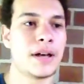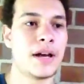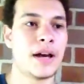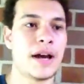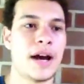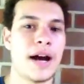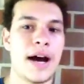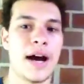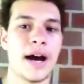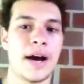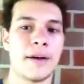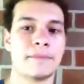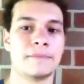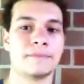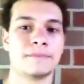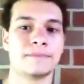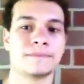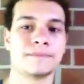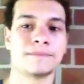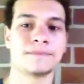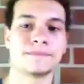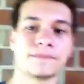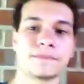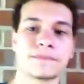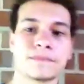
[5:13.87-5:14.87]

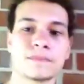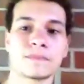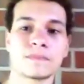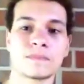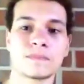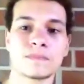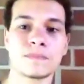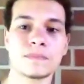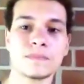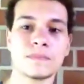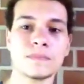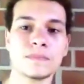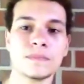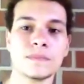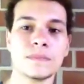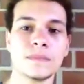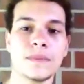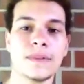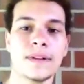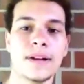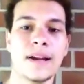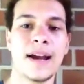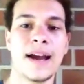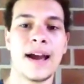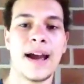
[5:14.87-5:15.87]

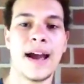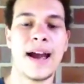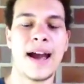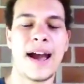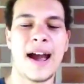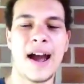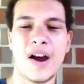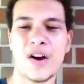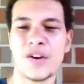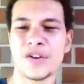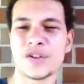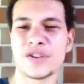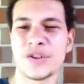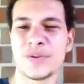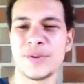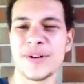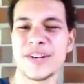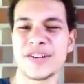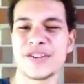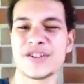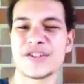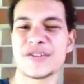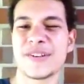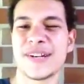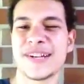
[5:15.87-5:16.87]
I also
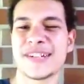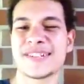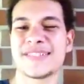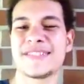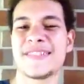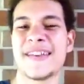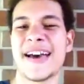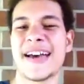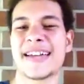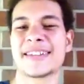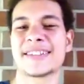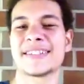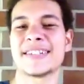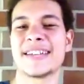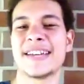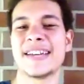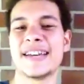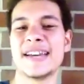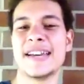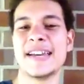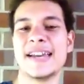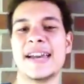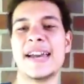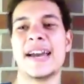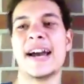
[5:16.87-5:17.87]
want to stress that
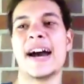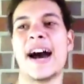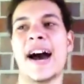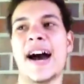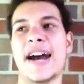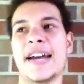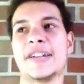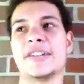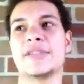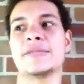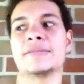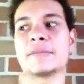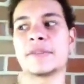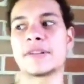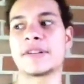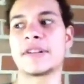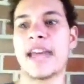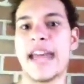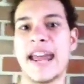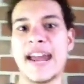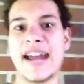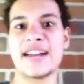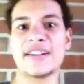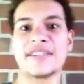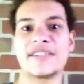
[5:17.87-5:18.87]
I
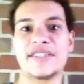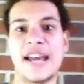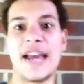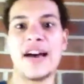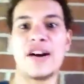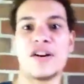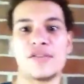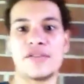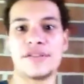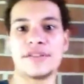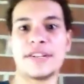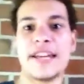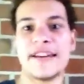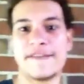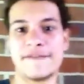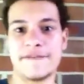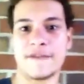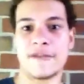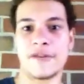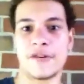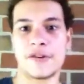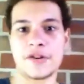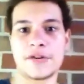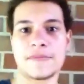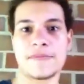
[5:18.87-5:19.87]
can tell the
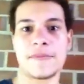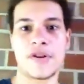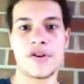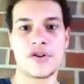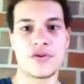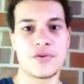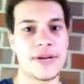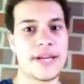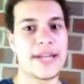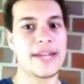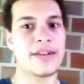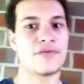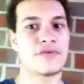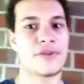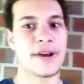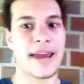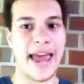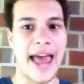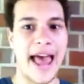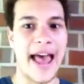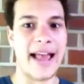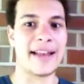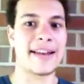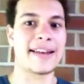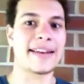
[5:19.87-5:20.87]
difference between
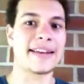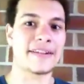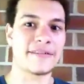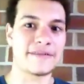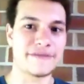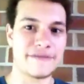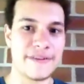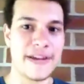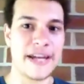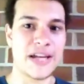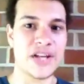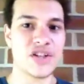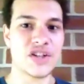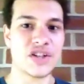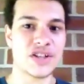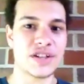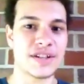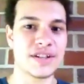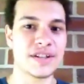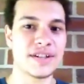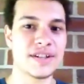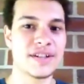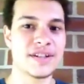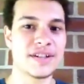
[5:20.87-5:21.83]
reality and fiction.